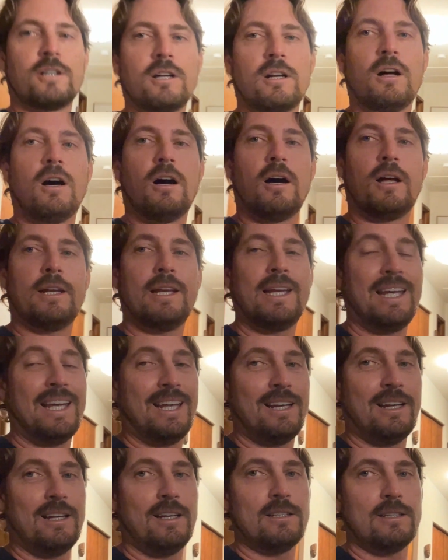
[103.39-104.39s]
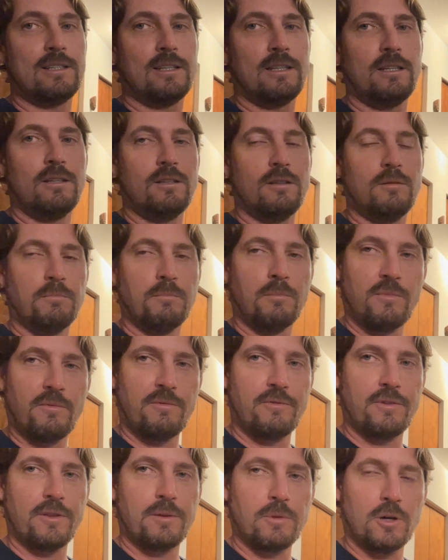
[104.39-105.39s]
it on, and
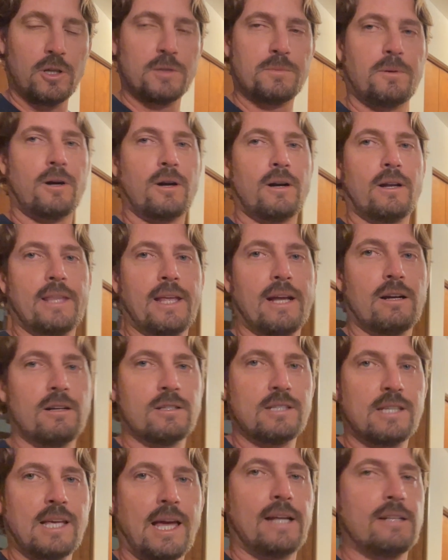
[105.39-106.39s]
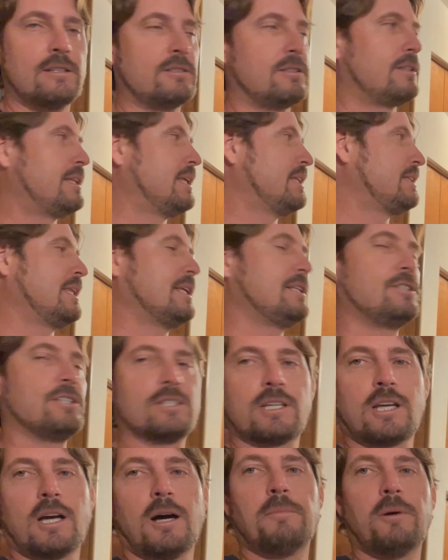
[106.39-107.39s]
for the most part, they're set so that they
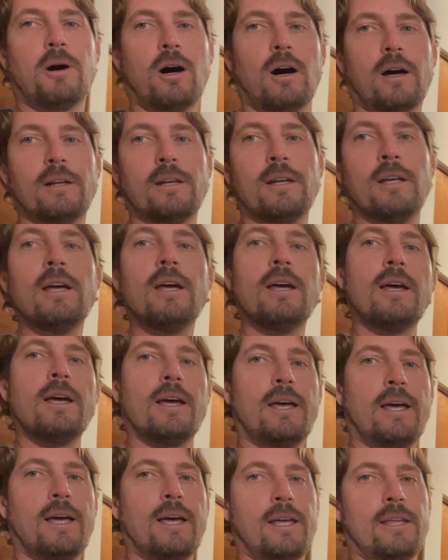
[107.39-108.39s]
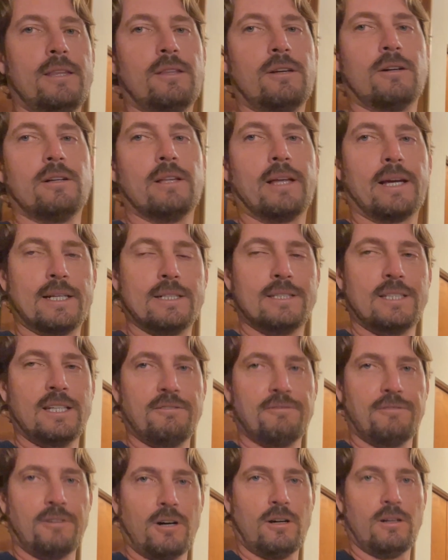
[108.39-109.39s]
just come on, and they're like a
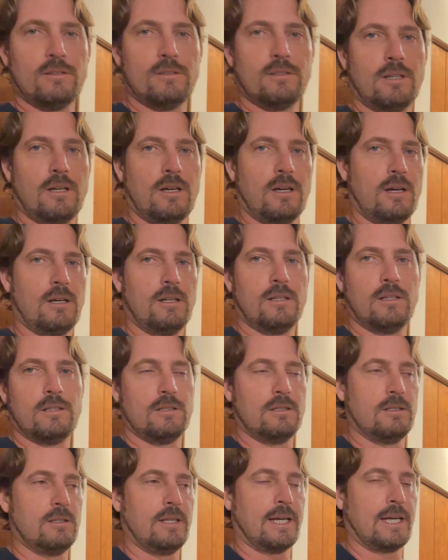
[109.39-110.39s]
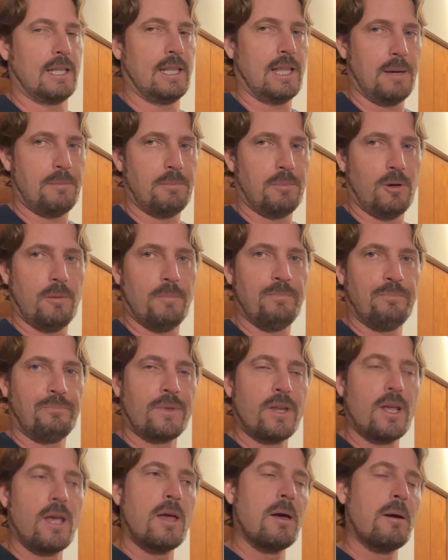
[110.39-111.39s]
default, like a light bulb.
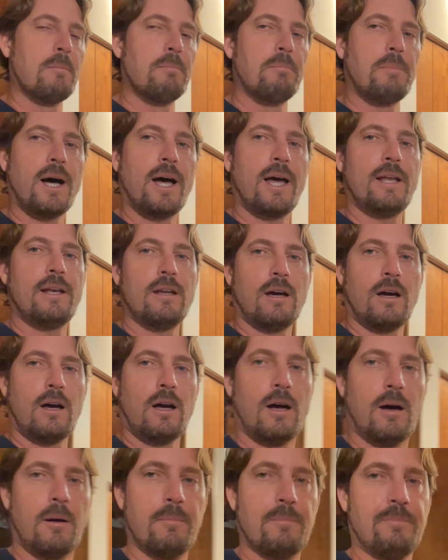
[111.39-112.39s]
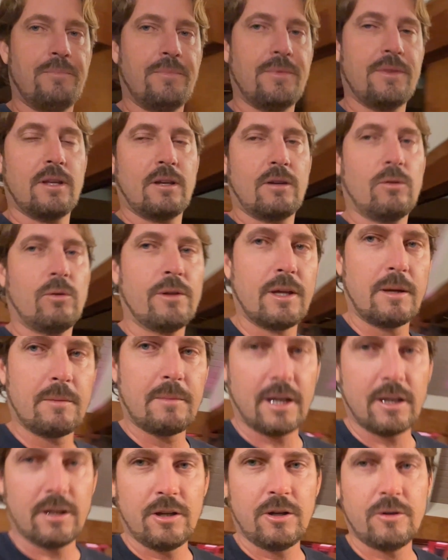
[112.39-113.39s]
But the cool thing
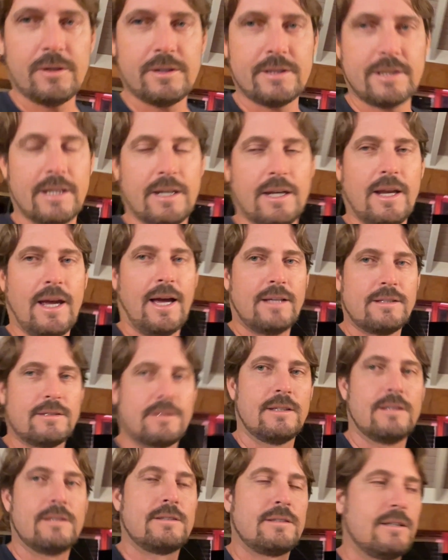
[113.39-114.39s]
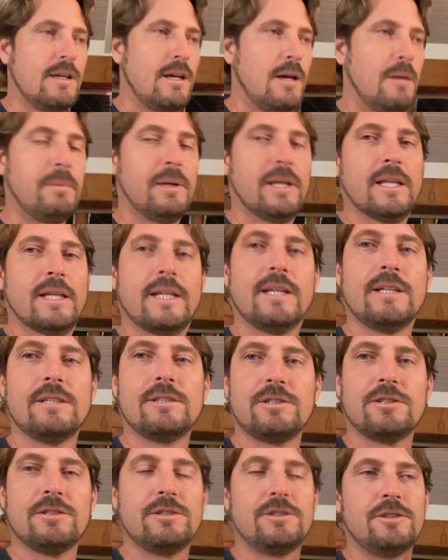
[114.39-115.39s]
about Hue is it has this ability
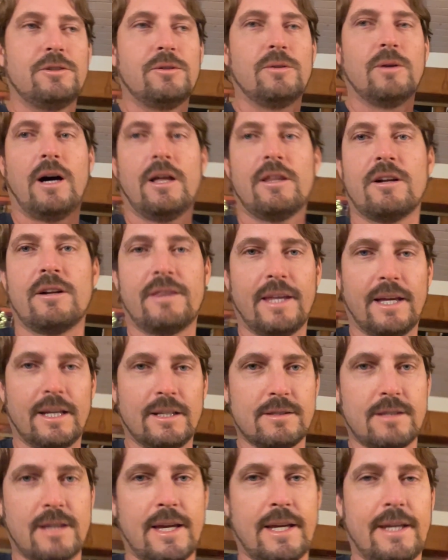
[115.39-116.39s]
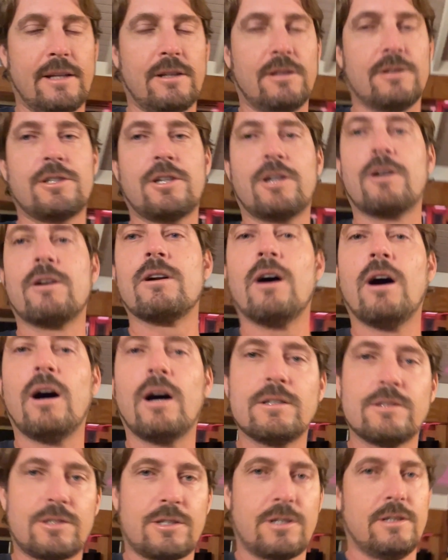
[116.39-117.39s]
to do other things, like it'll turn
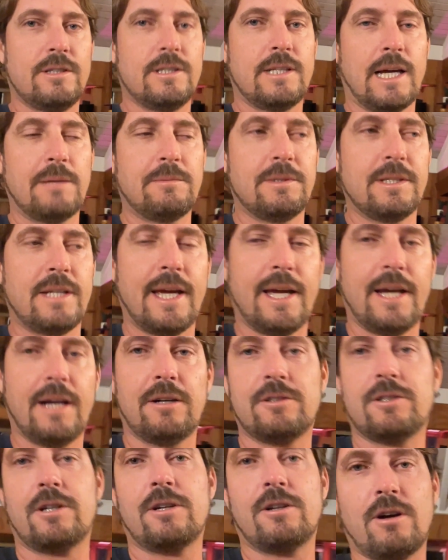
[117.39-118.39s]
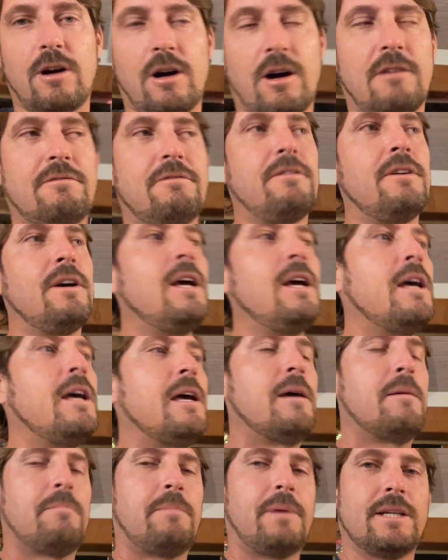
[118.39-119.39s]
on certain times of day or turn off
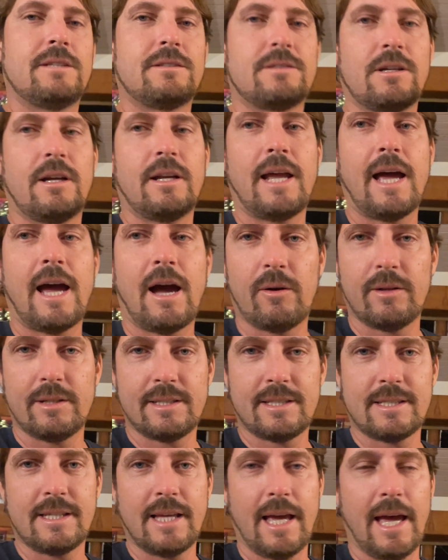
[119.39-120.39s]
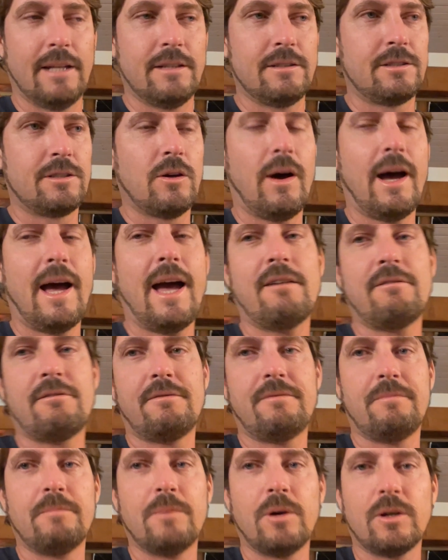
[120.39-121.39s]
based on how it's set. So I
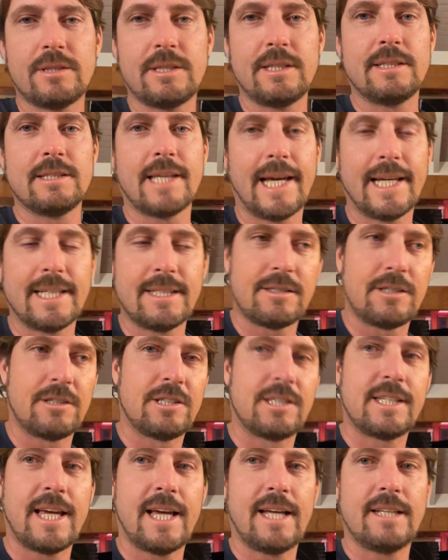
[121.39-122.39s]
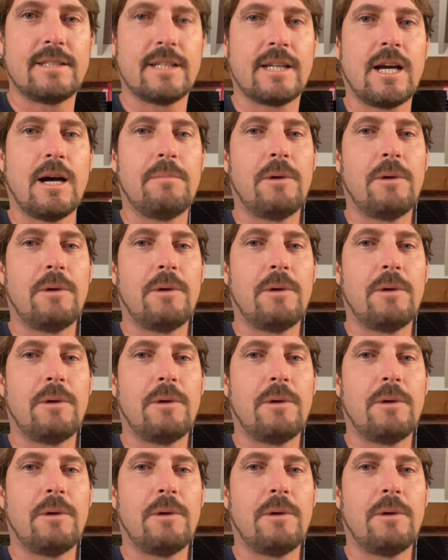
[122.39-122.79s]
have most of these lights, they're set to come